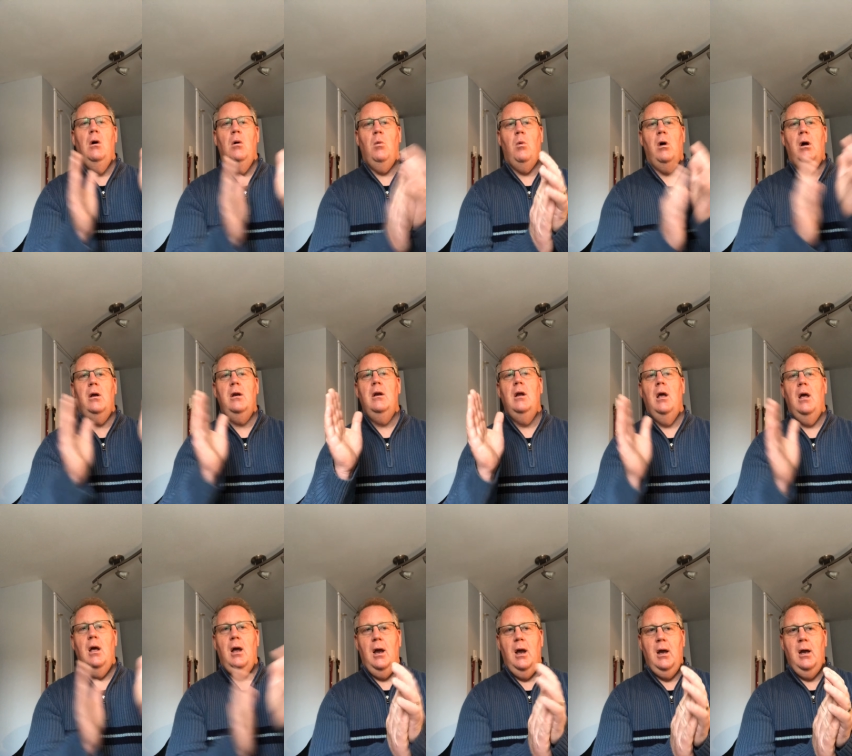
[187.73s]
1
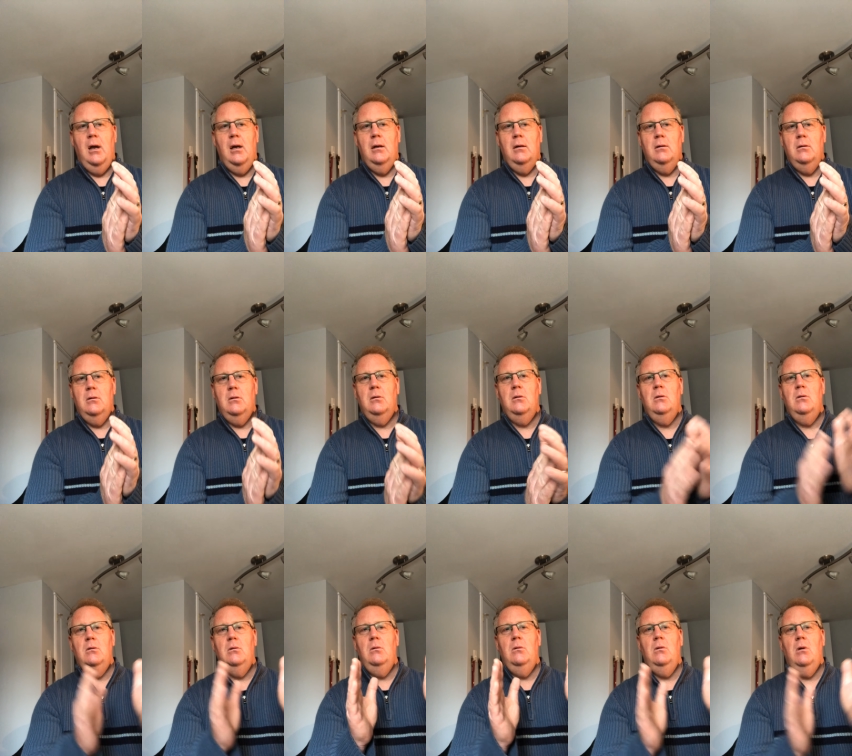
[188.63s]
and
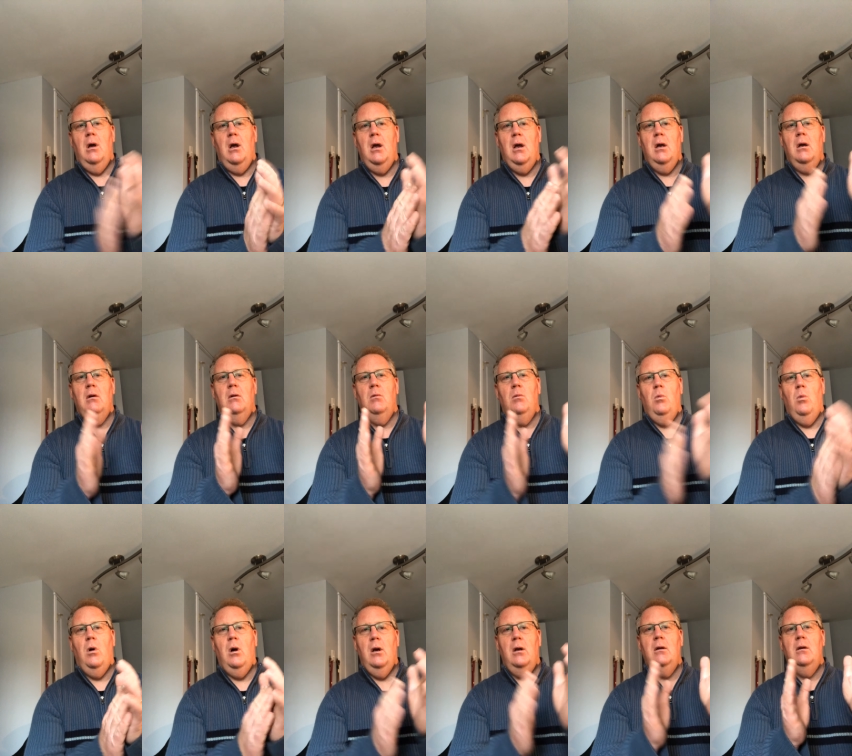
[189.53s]
2 and
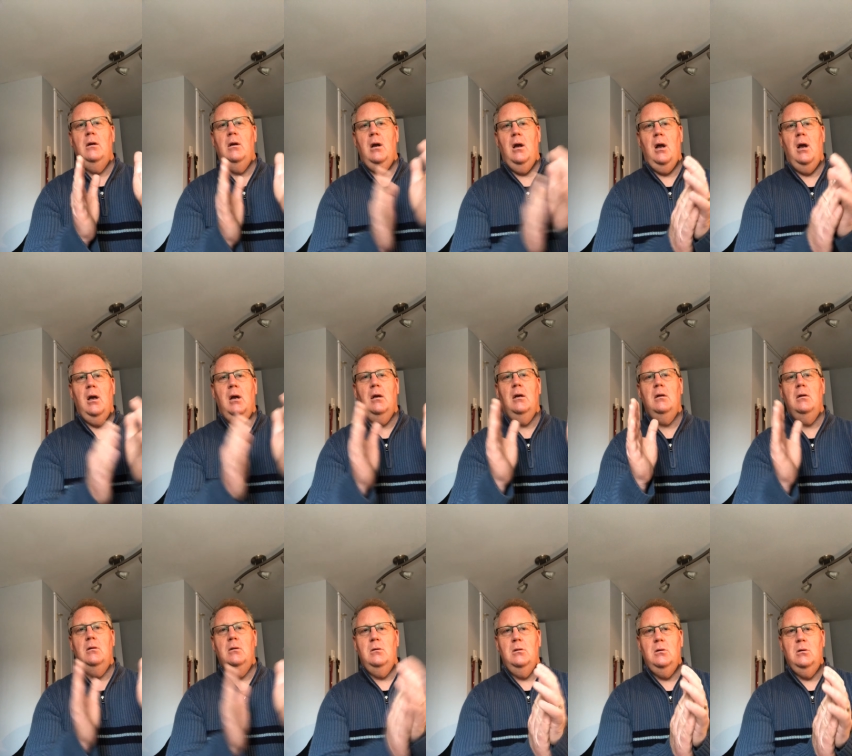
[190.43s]
1
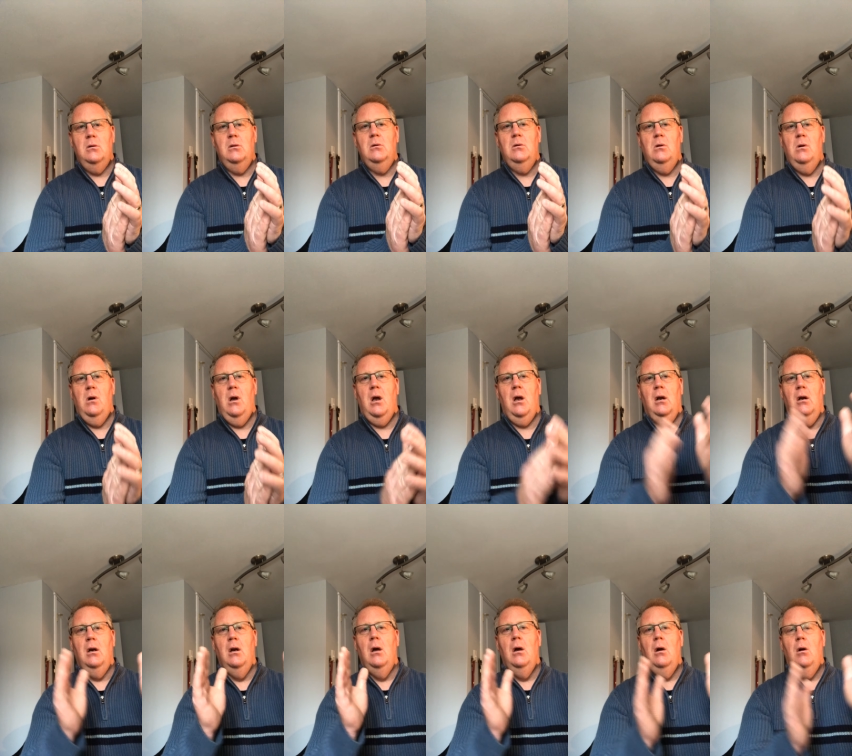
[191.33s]
and 2 and
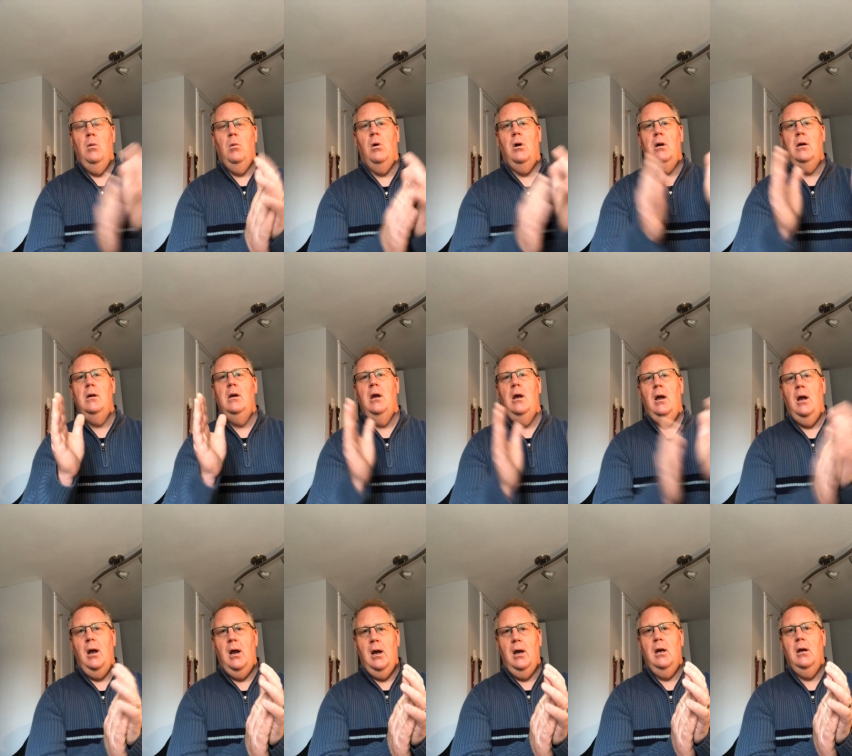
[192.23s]
1
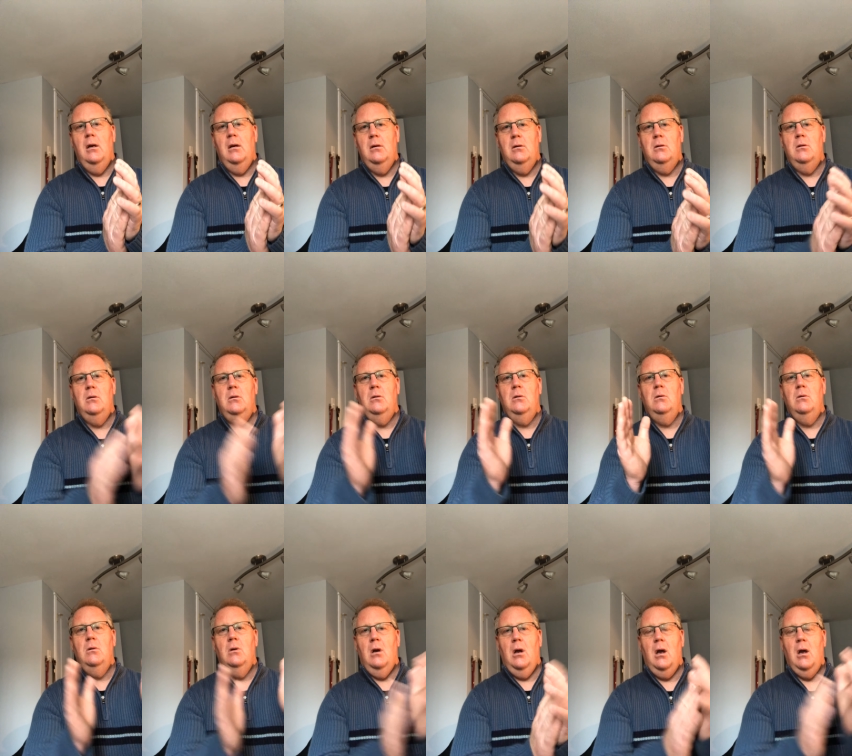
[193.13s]
and 2
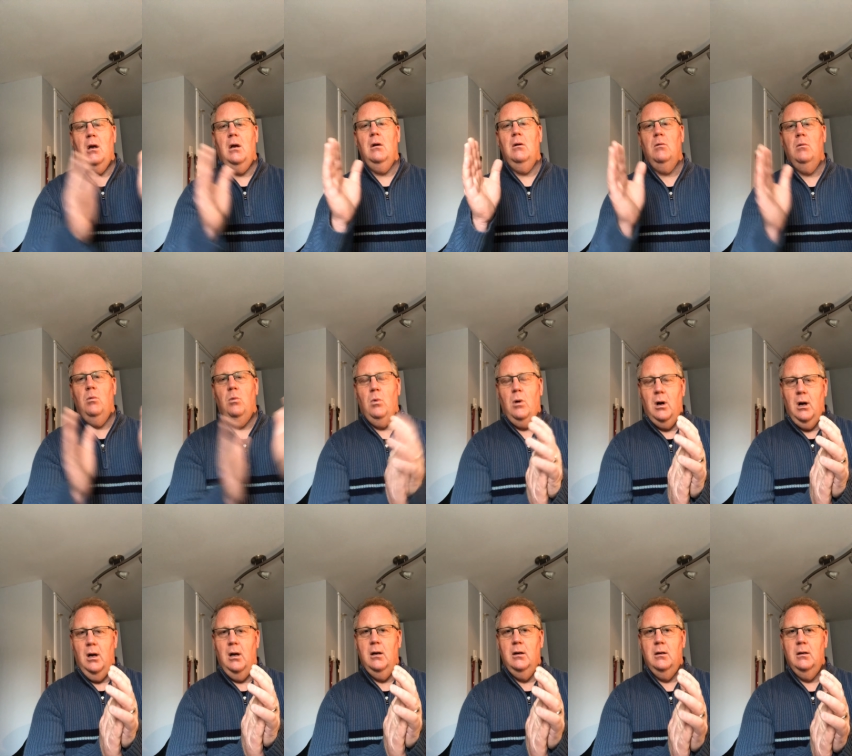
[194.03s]
and
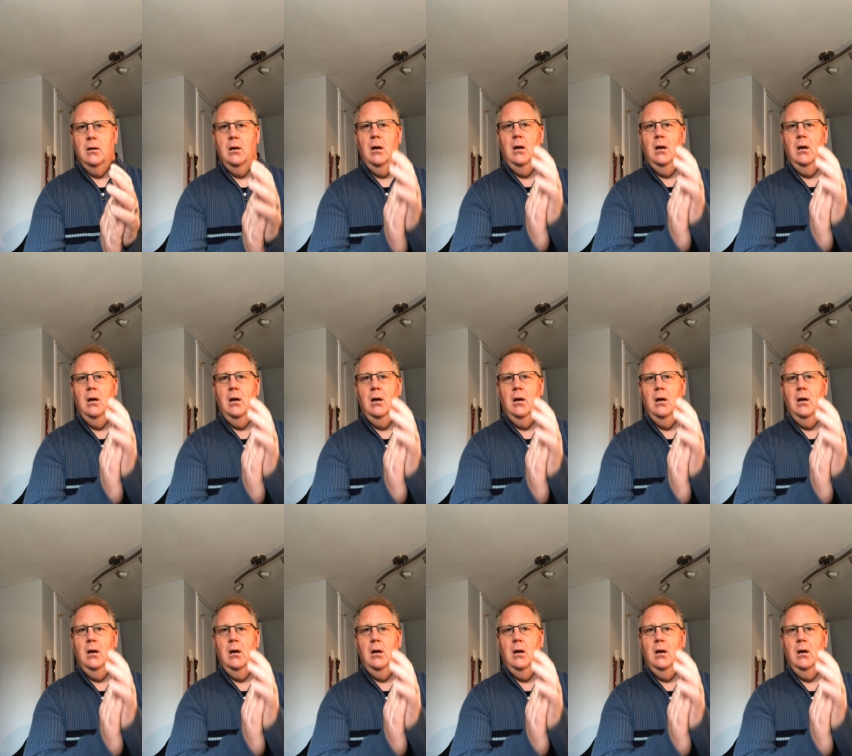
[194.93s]
1,